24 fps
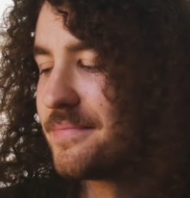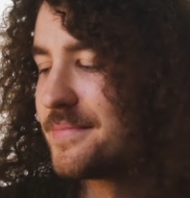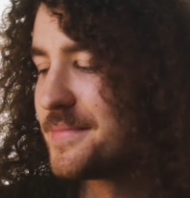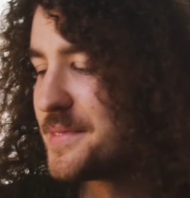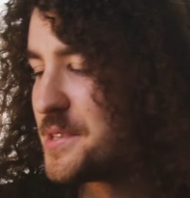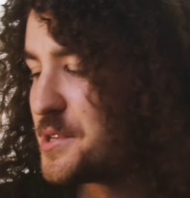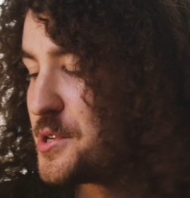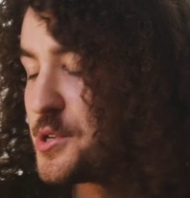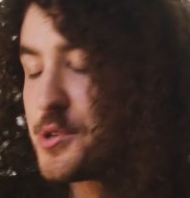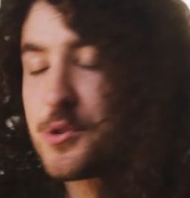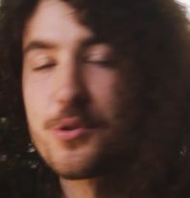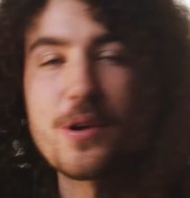
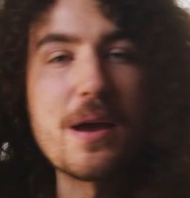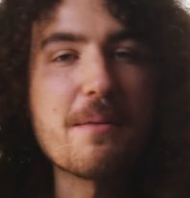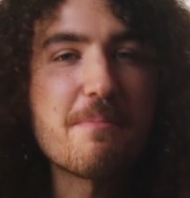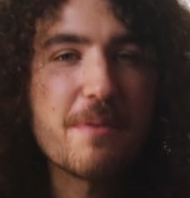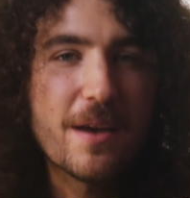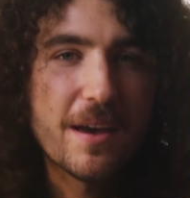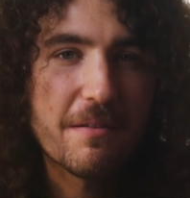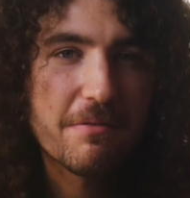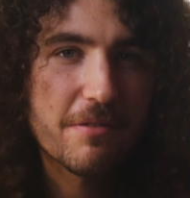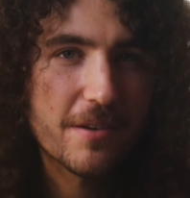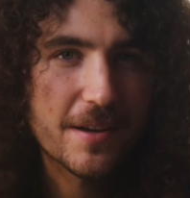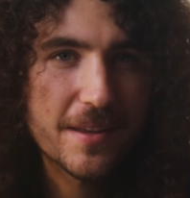strip
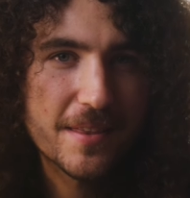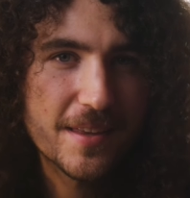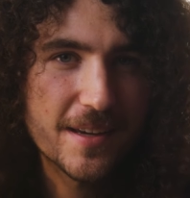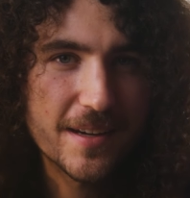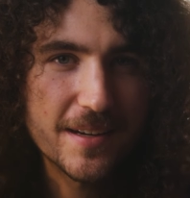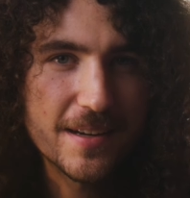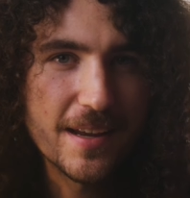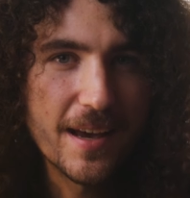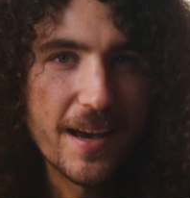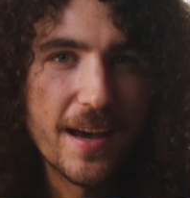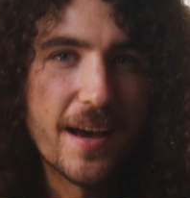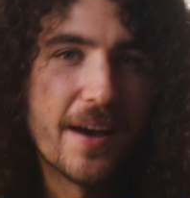everything
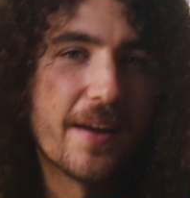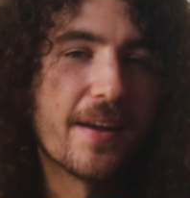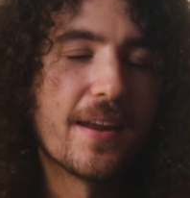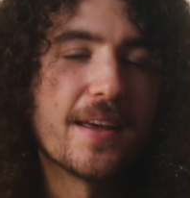down.